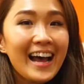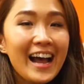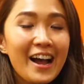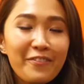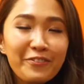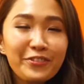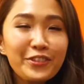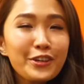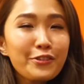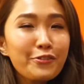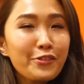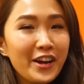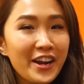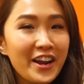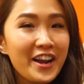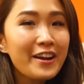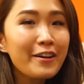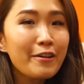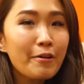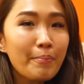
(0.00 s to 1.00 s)
After we
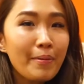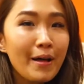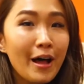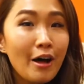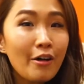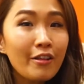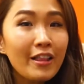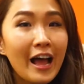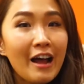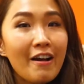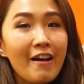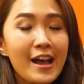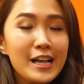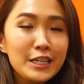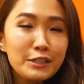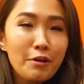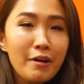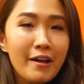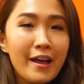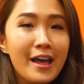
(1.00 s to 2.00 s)
hear about our
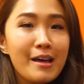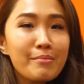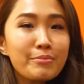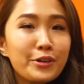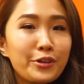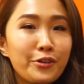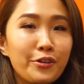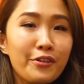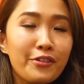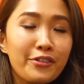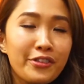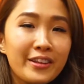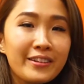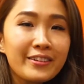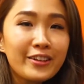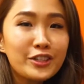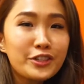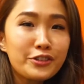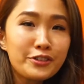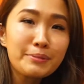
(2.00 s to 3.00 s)
S Y M youth,
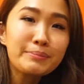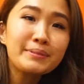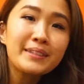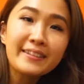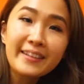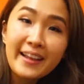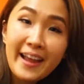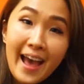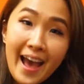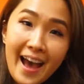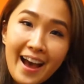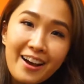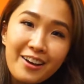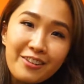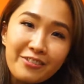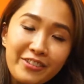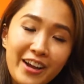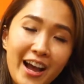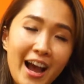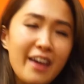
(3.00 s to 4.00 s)
the dreams that they
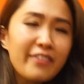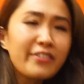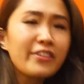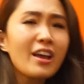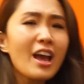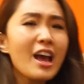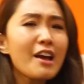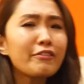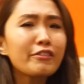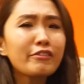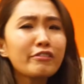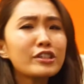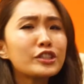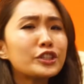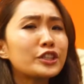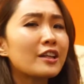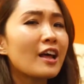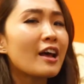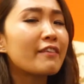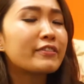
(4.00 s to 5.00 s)
have, I think everyone
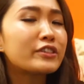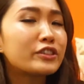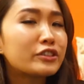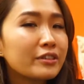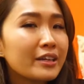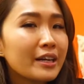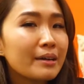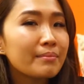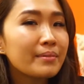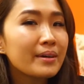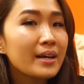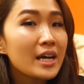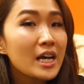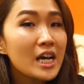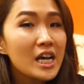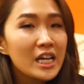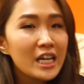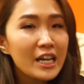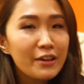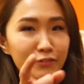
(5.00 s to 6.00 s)
should have a dream.
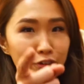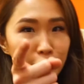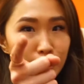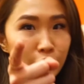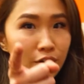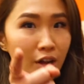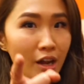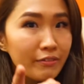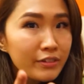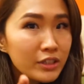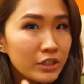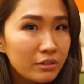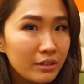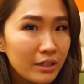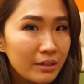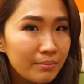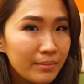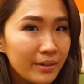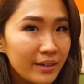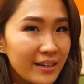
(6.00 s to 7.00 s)
If you don't have a
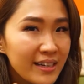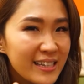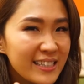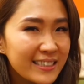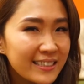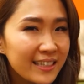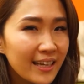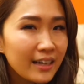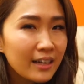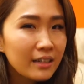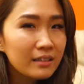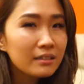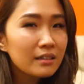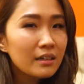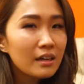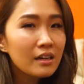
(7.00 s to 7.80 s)
dream, it's like a